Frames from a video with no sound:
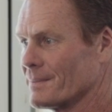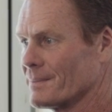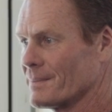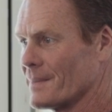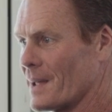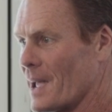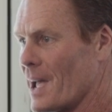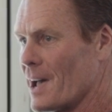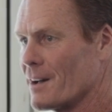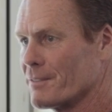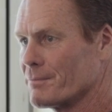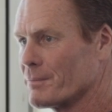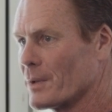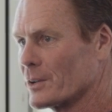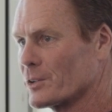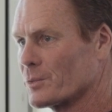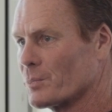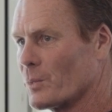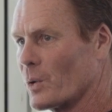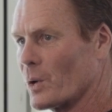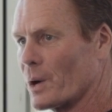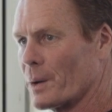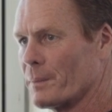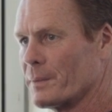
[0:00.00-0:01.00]
have much
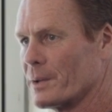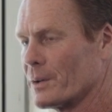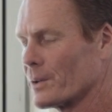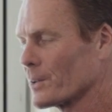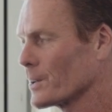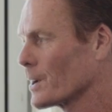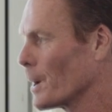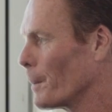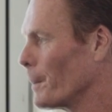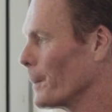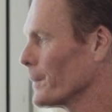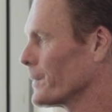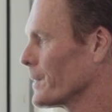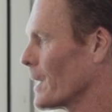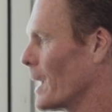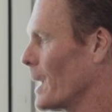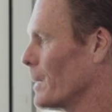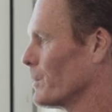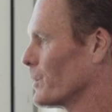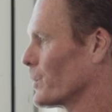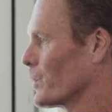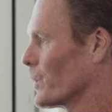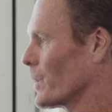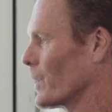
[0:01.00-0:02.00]
more. I mean, there were a couple
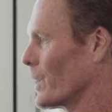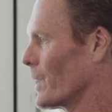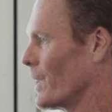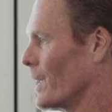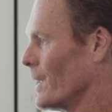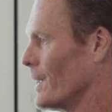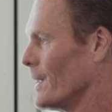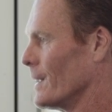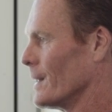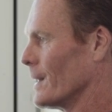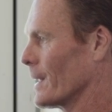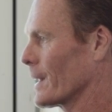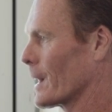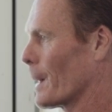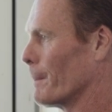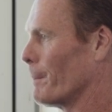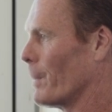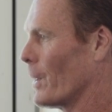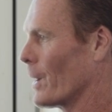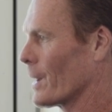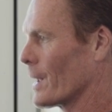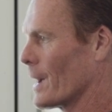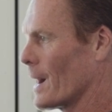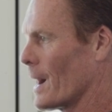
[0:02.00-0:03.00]
times where, like, I
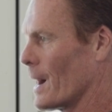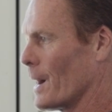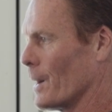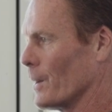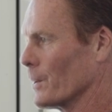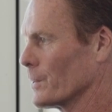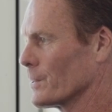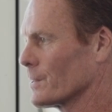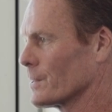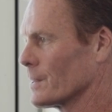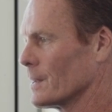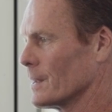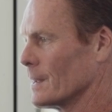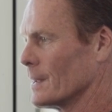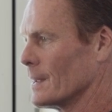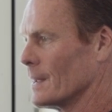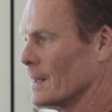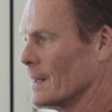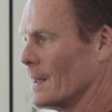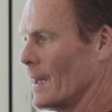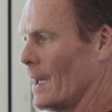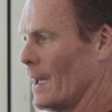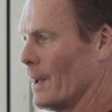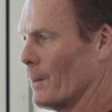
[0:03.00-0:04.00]
bought a house
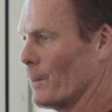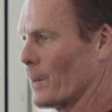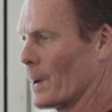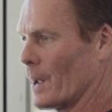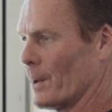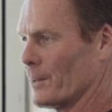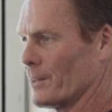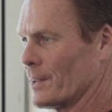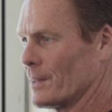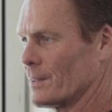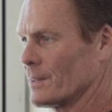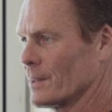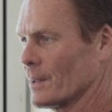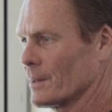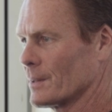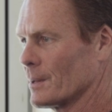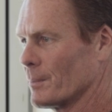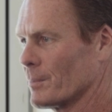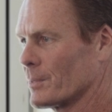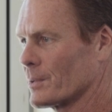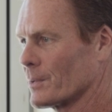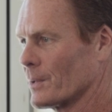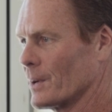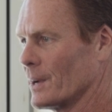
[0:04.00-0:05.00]
when I was at SEAL
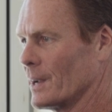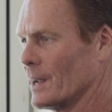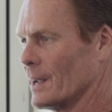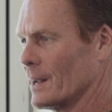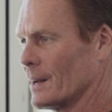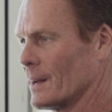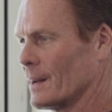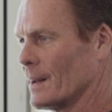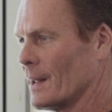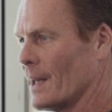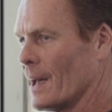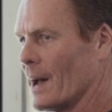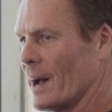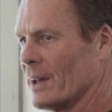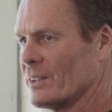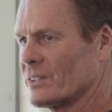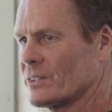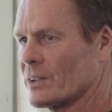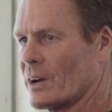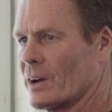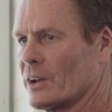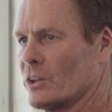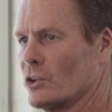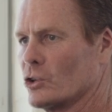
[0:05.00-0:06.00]
Team 3, and I
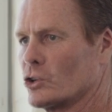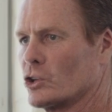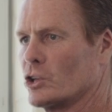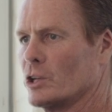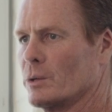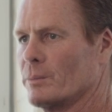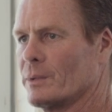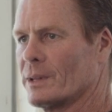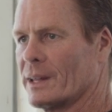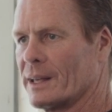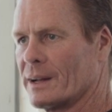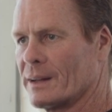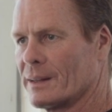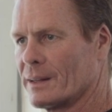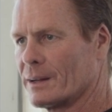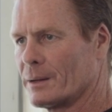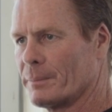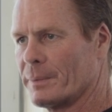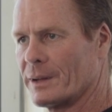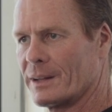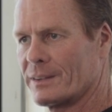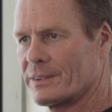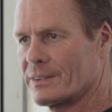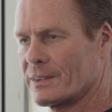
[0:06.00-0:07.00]
started to accumulate a little
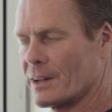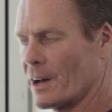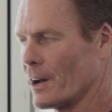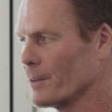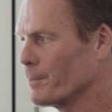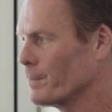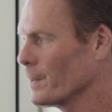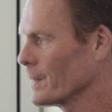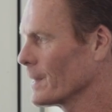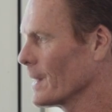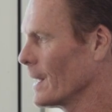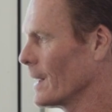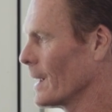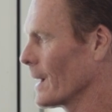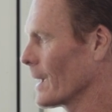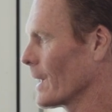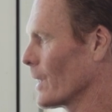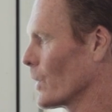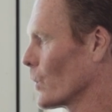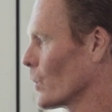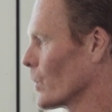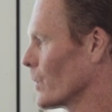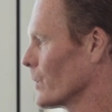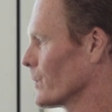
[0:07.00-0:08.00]
bit of stuff, but then I
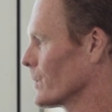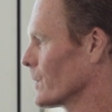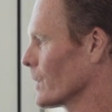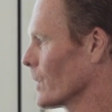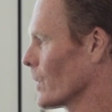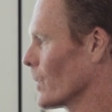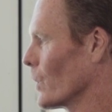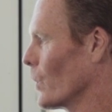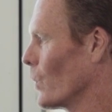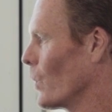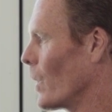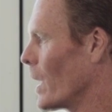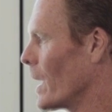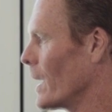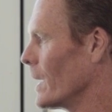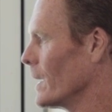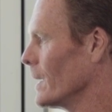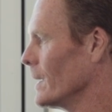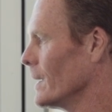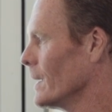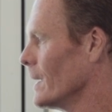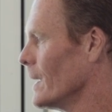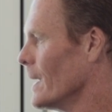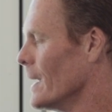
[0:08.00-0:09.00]
got orders to go to
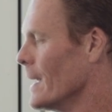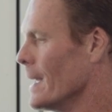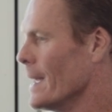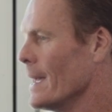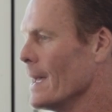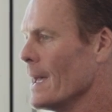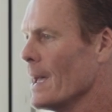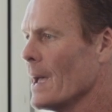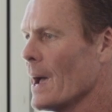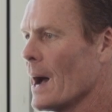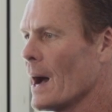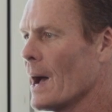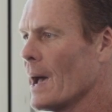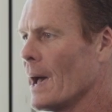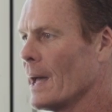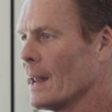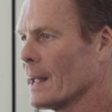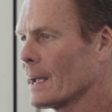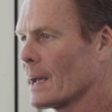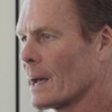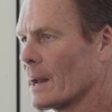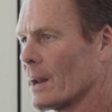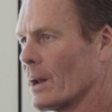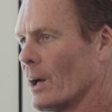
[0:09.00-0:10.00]
Hawaii, and
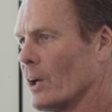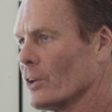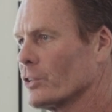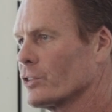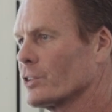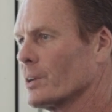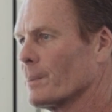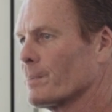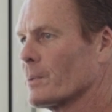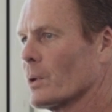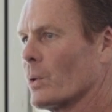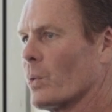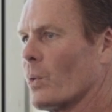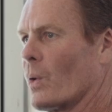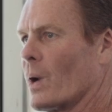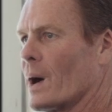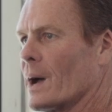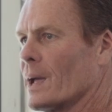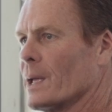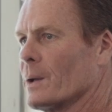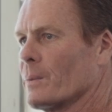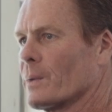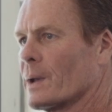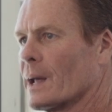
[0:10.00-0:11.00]
I got it all shipped to
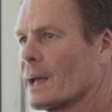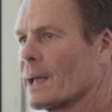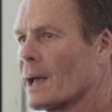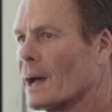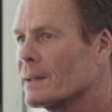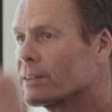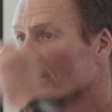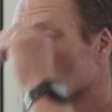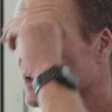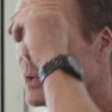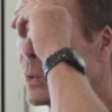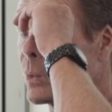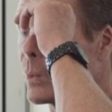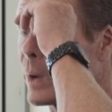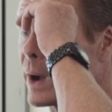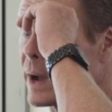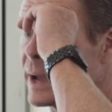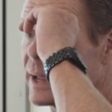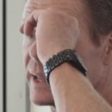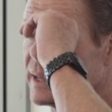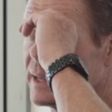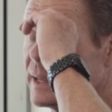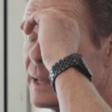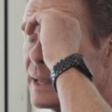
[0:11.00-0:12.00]
Hawaii. When I got to
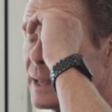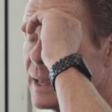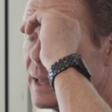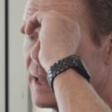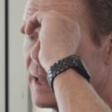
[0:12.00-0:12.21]
Hawaii,